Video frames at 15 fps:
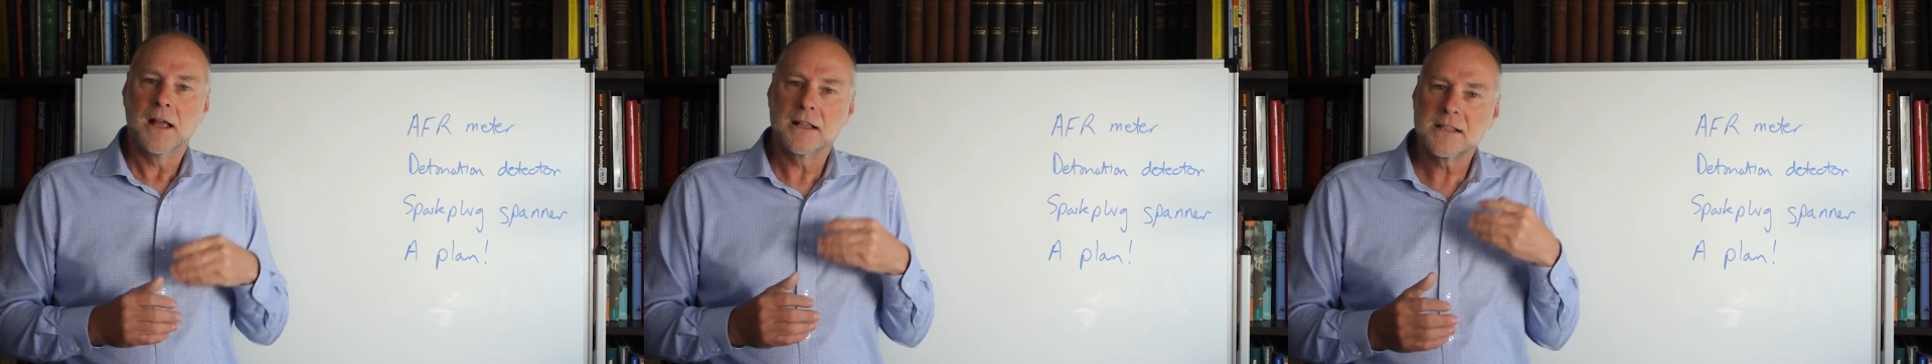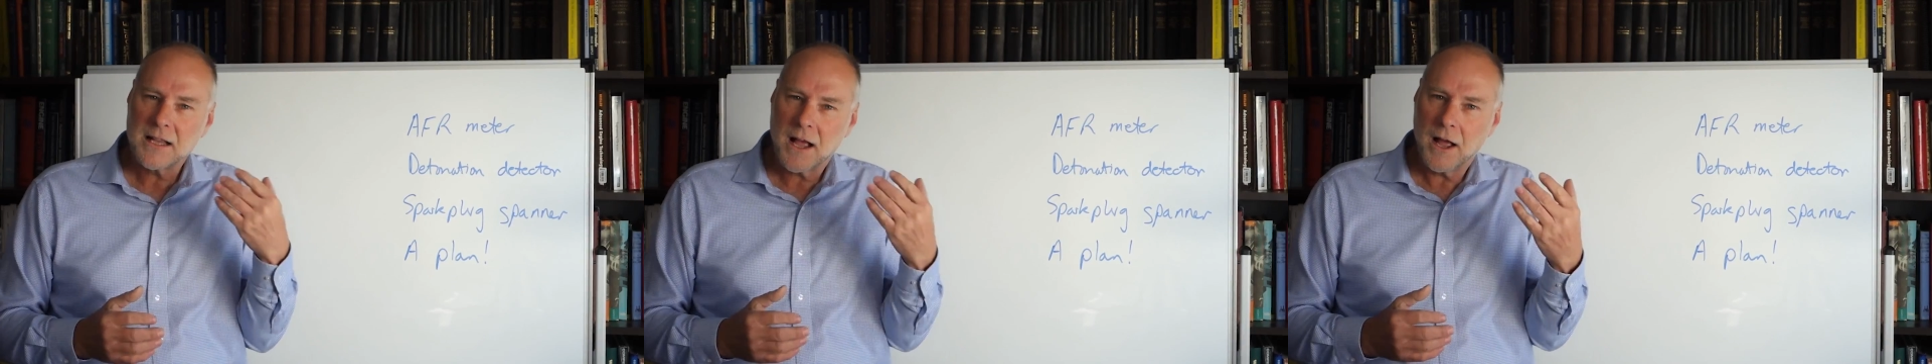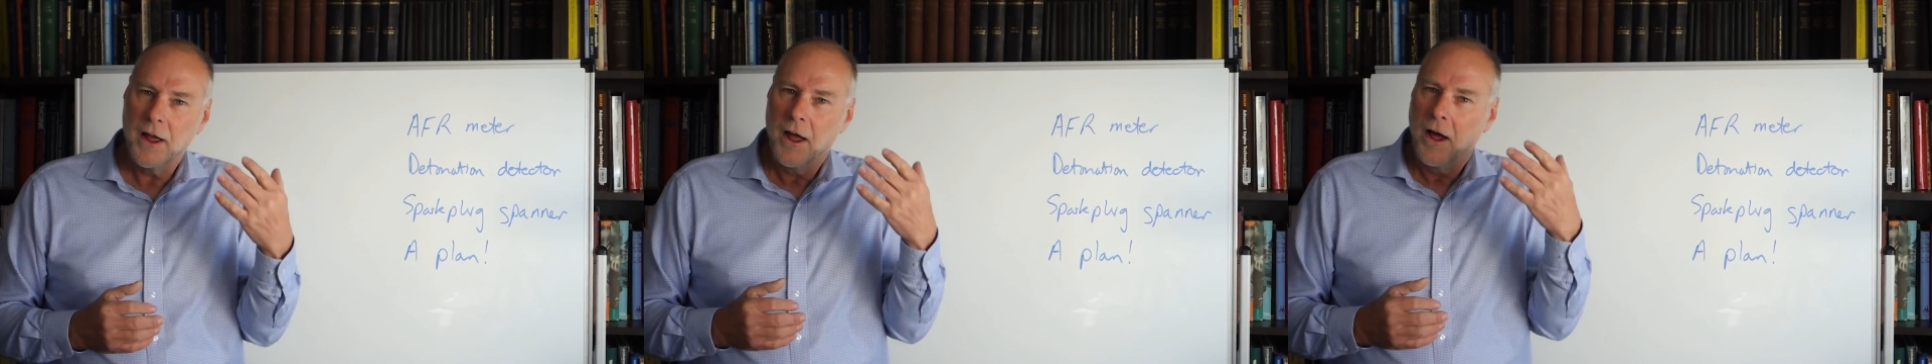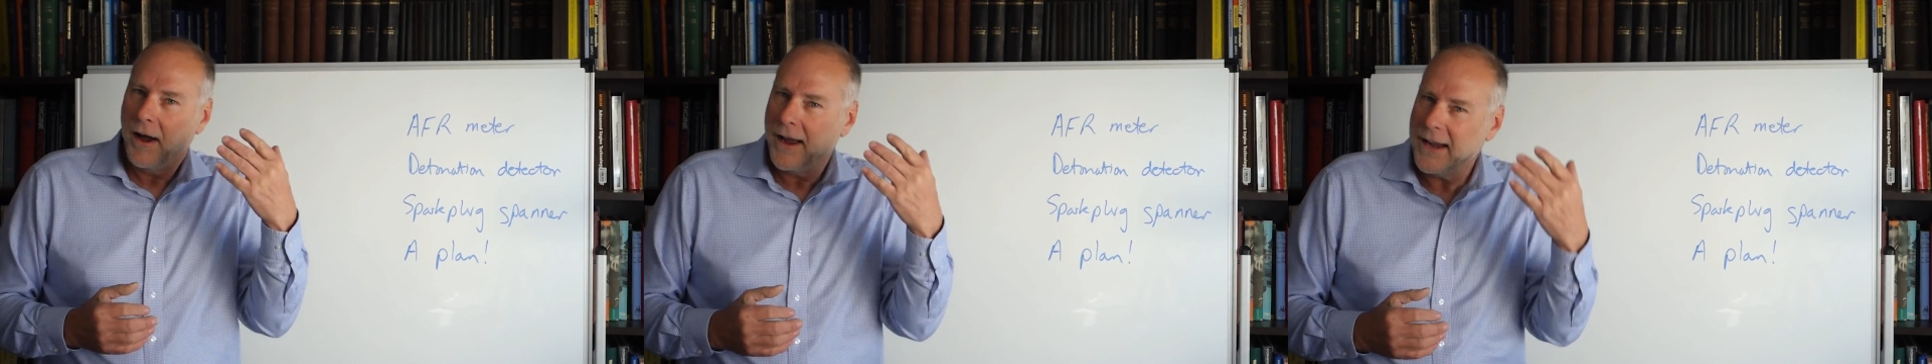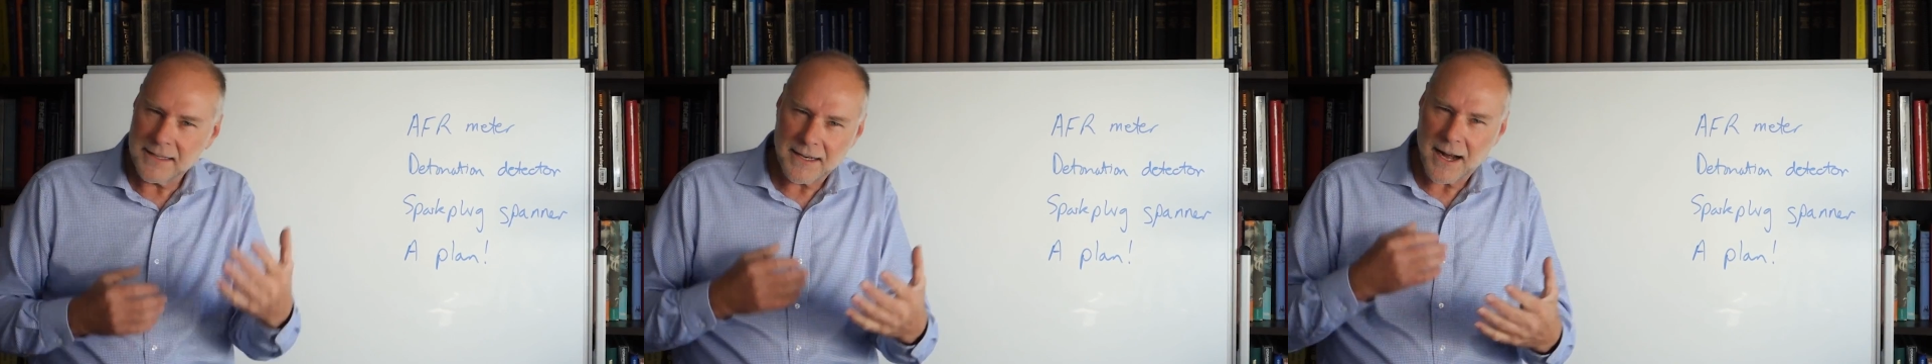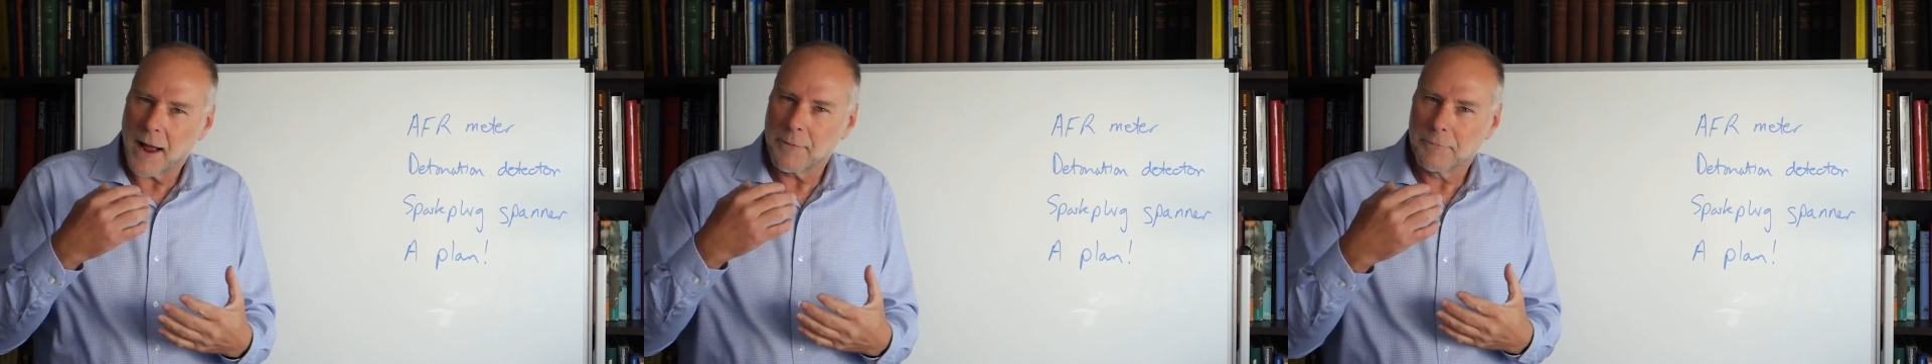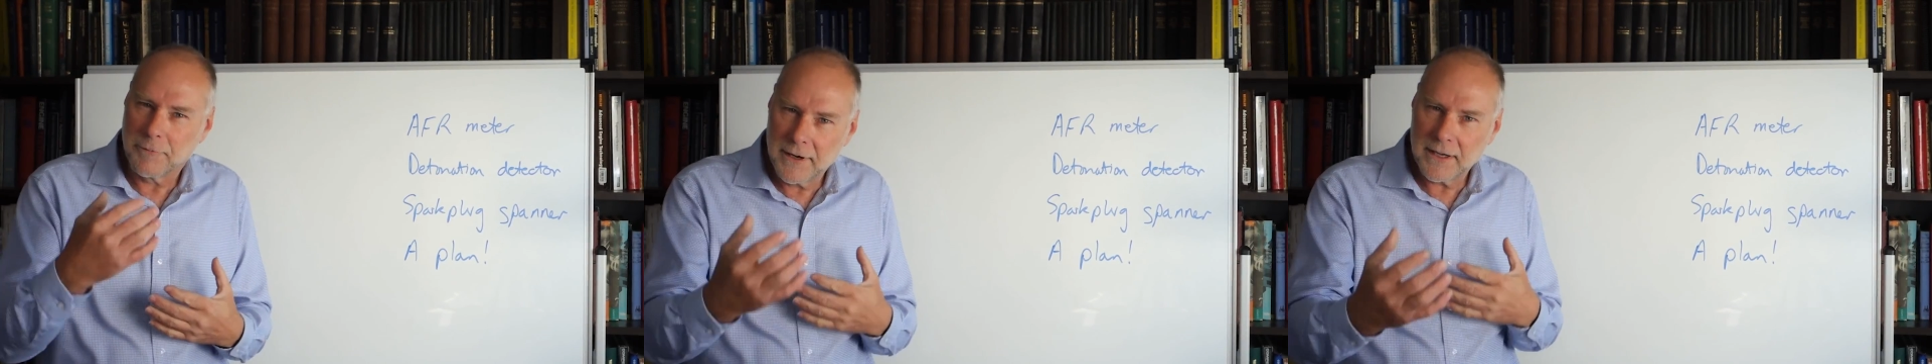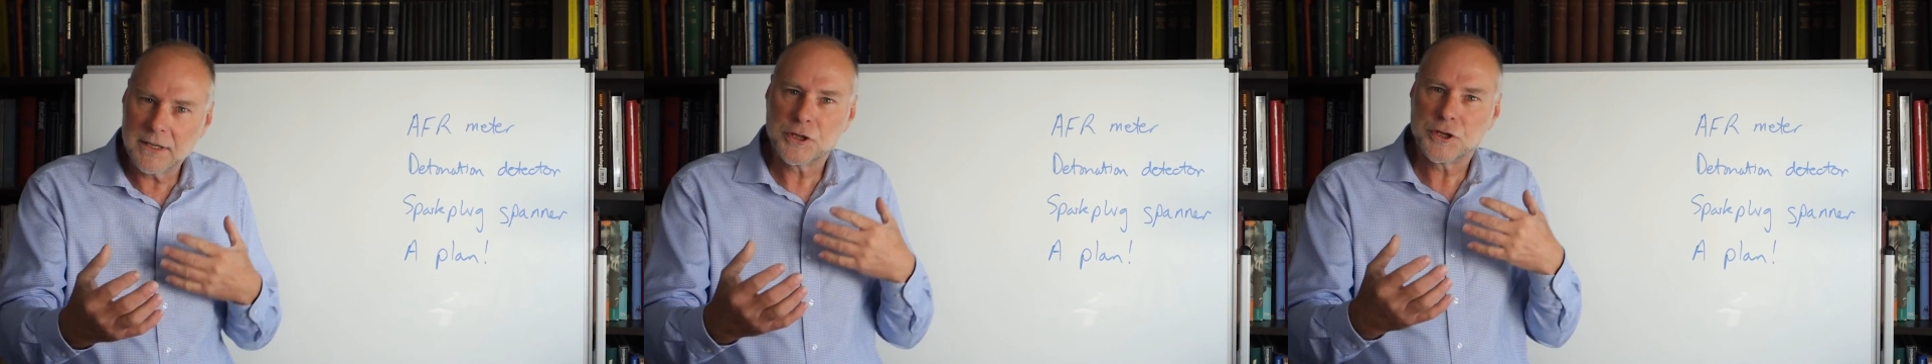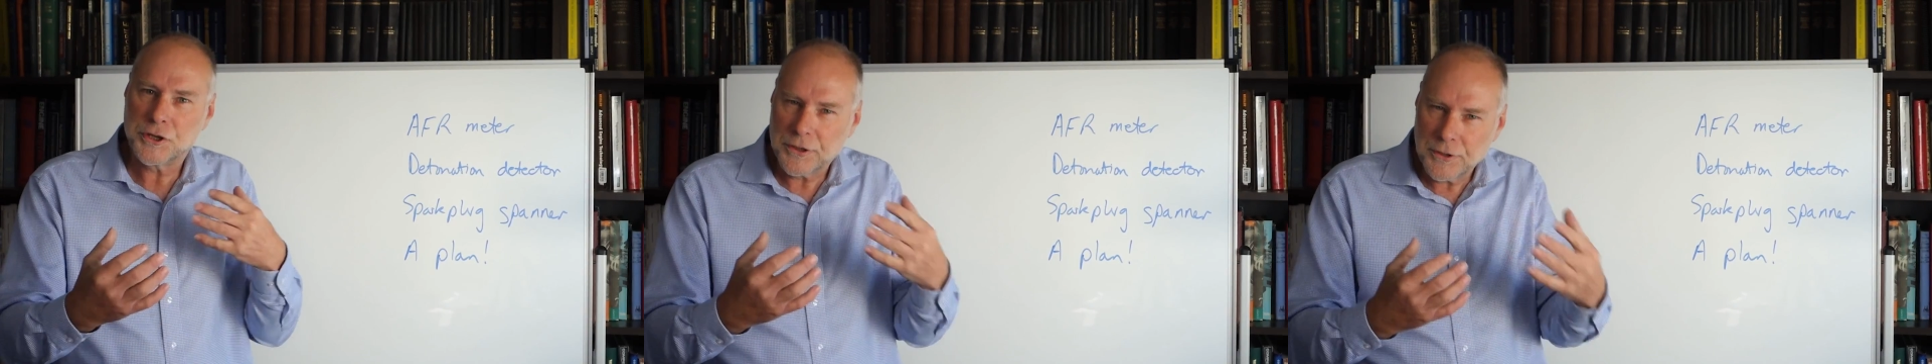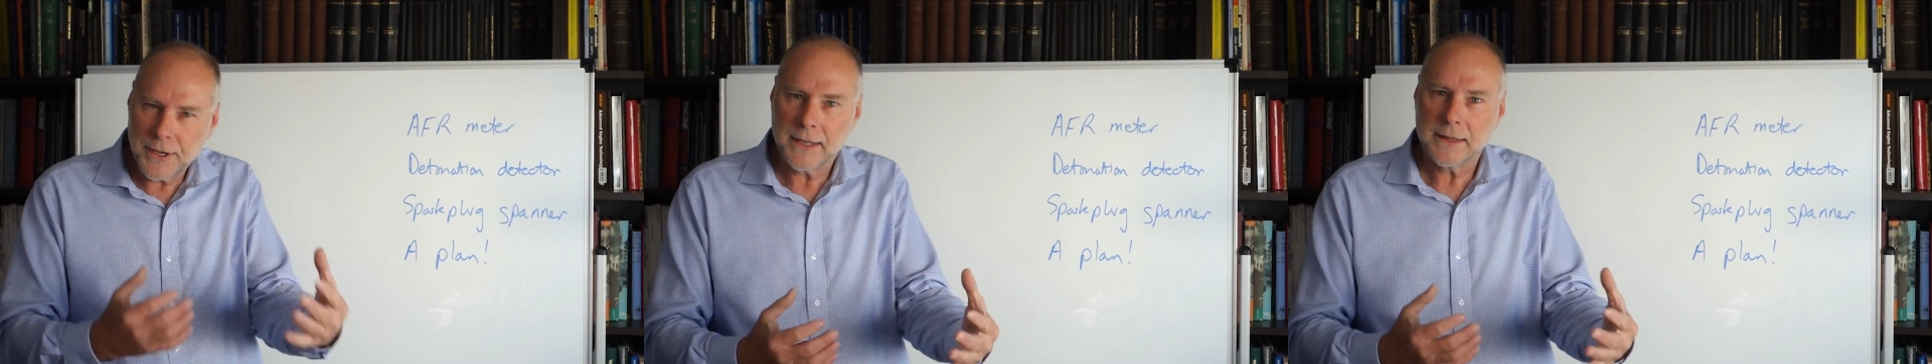And so I ended up really
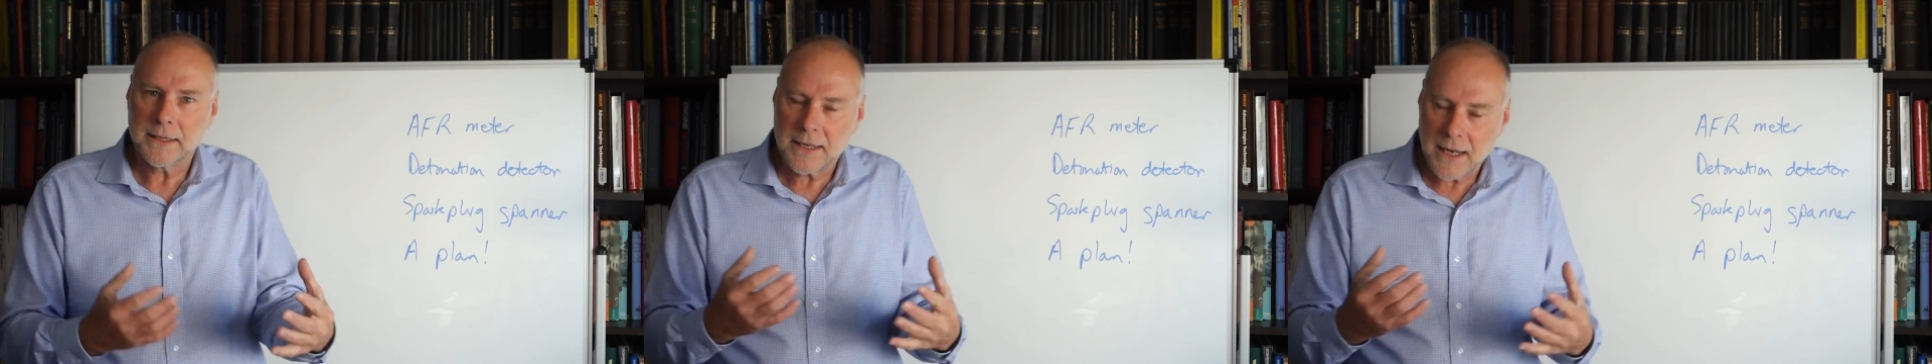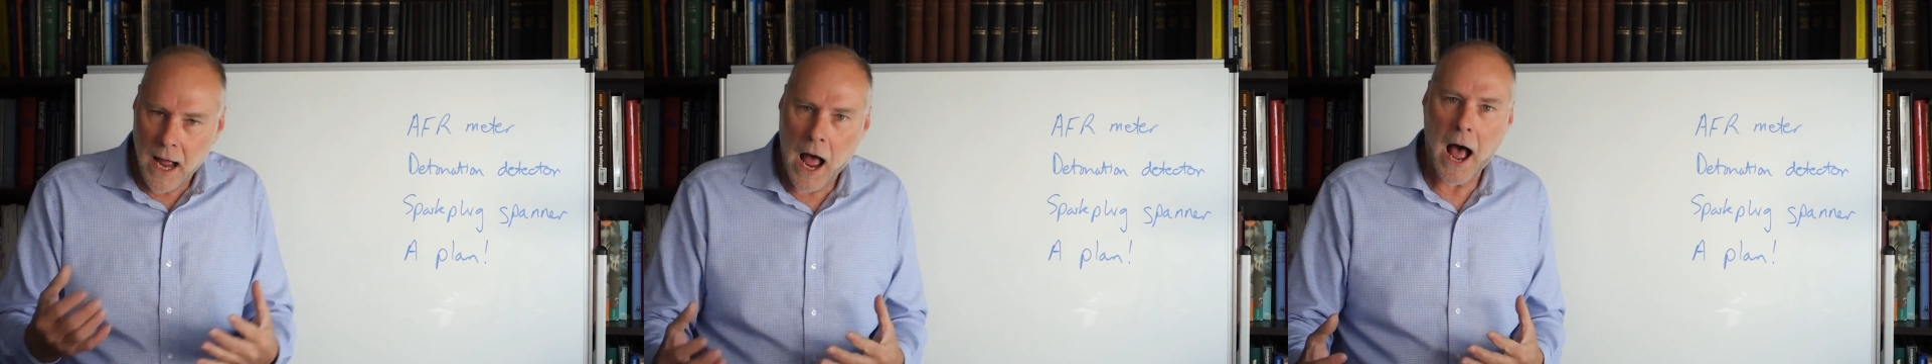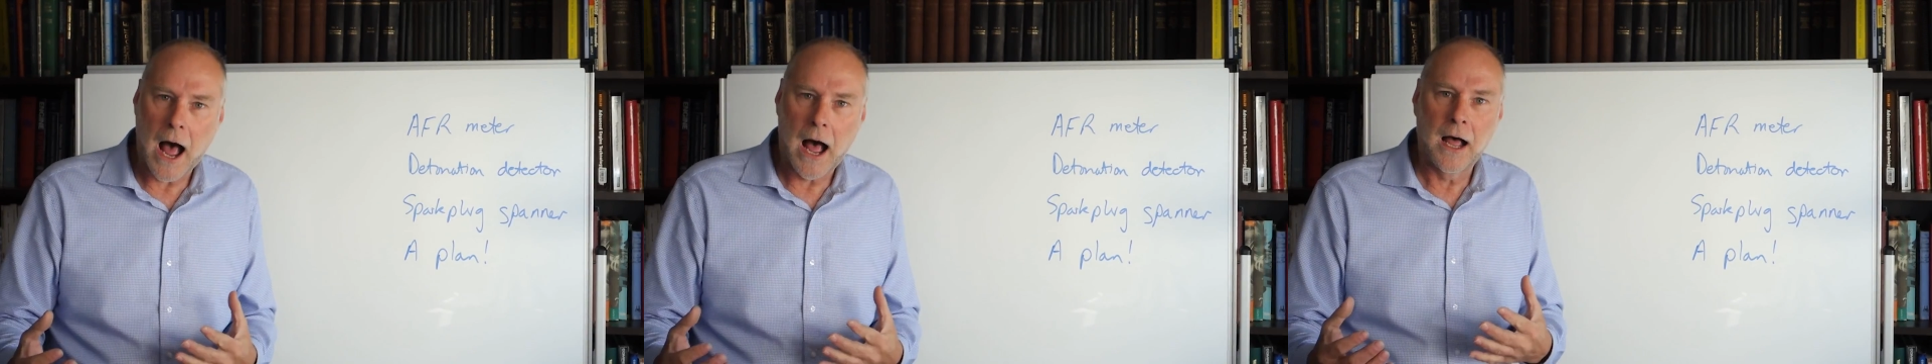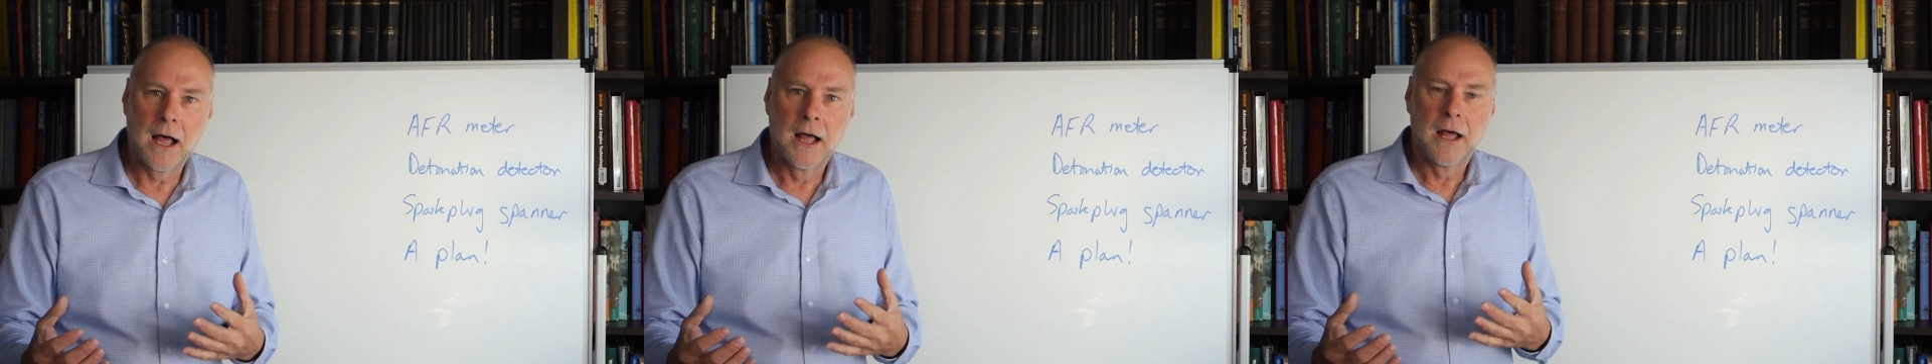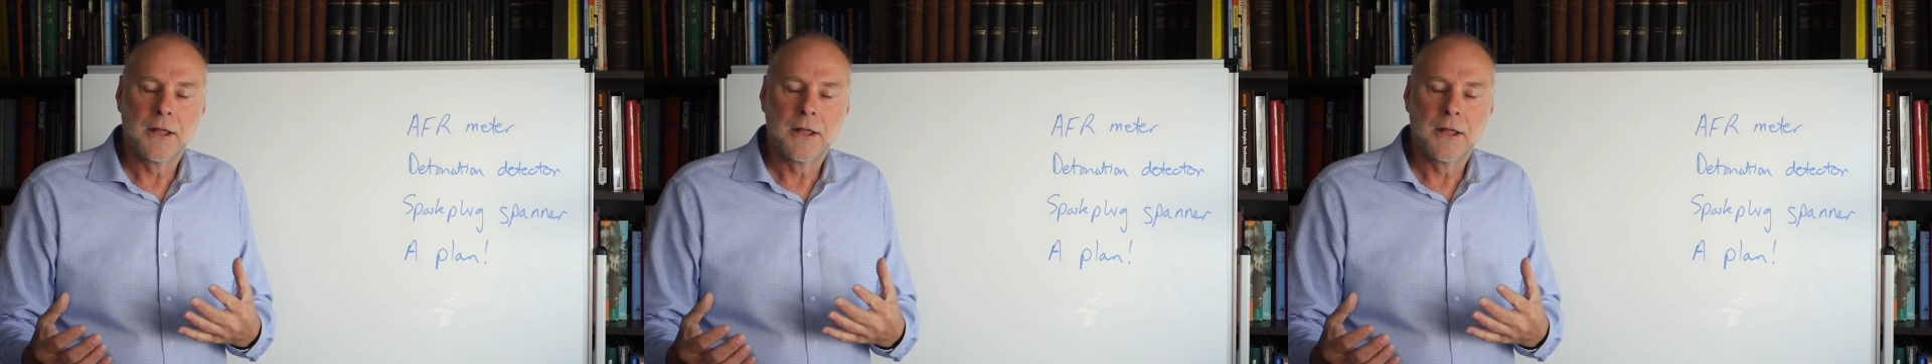tuning the car